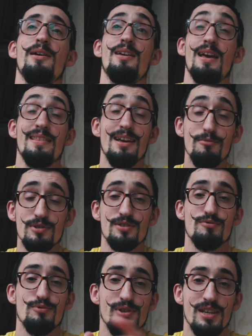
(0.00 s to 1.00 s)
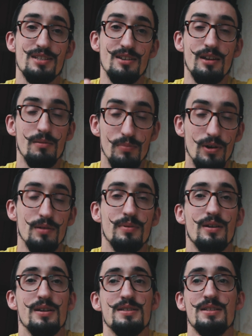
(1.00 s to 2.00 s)
make. And that was a really exciting part,
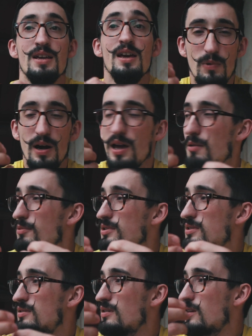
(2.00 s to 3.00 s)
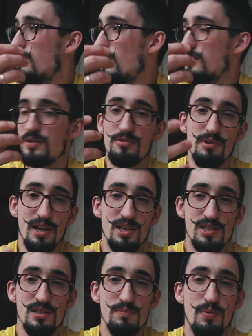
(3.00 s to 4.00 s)
because why I want to talk about
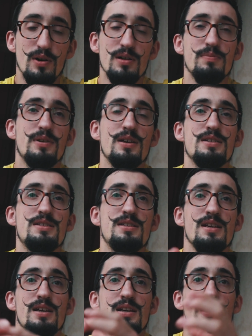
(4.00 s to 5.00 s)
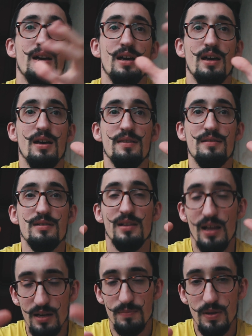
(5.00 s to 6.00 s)
creation part, because there are a
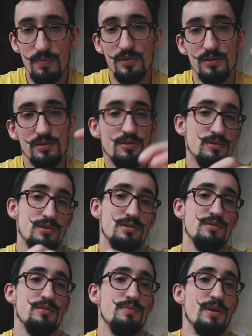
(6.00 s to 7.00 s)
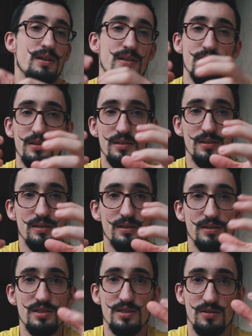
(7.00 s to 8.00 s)
lot of people on YouTube and
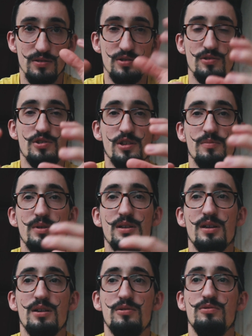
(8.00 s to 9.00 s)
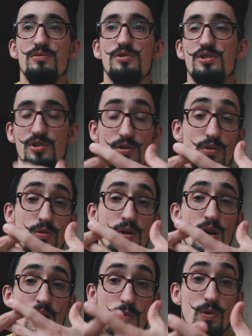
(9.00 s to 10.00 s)
just on social media who show
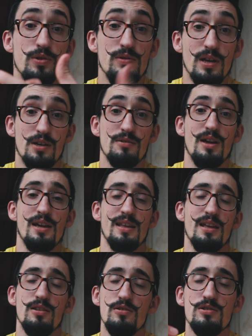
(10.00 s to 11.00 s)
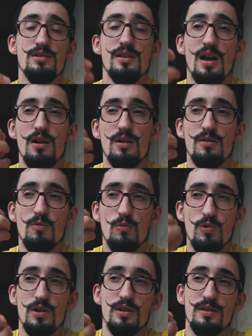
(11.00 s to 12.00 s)
what do they create, and usually our
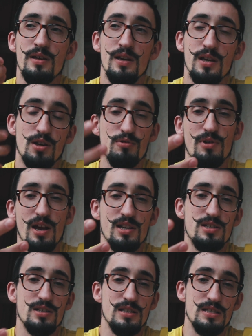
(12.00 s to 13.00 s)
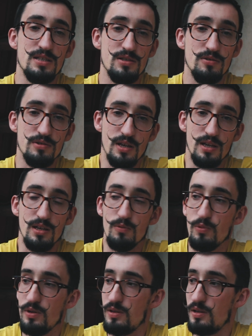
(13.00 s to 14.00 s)
word creation is
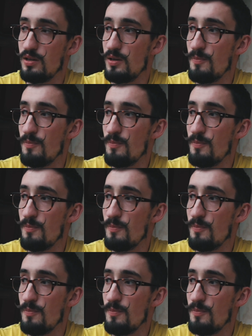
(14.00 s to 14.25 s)
associated with